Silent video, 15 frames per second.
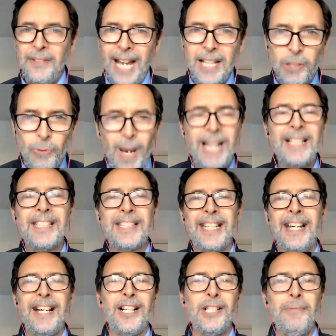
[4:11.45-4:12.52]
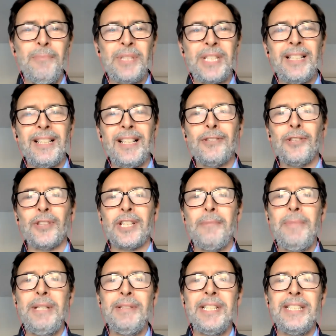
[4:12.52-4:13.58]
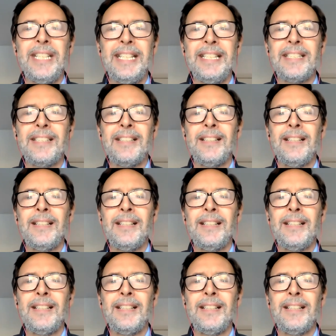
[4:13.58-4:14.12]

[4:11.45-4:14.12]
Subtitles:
as well as their homes and local communities.